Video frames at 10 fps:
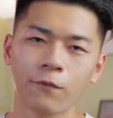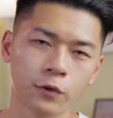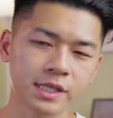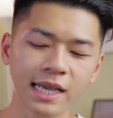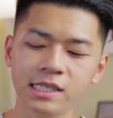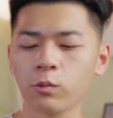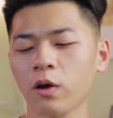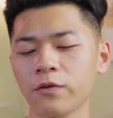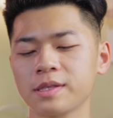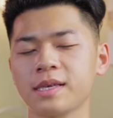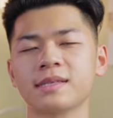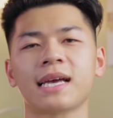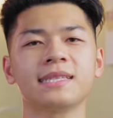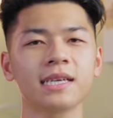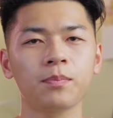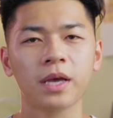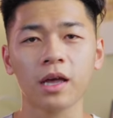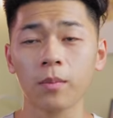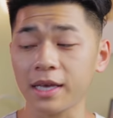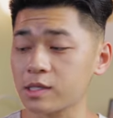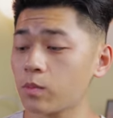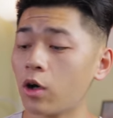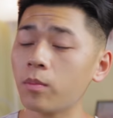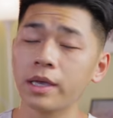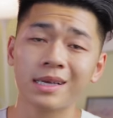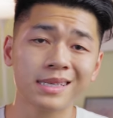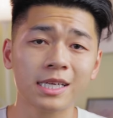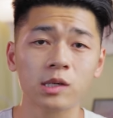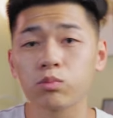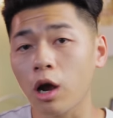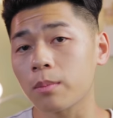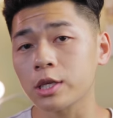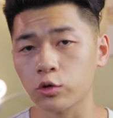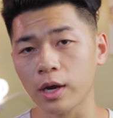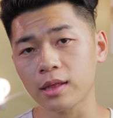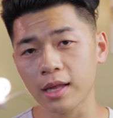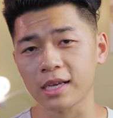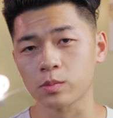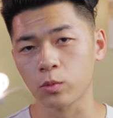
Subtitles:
And for sizing references, I did pick up a small because I should probably train legs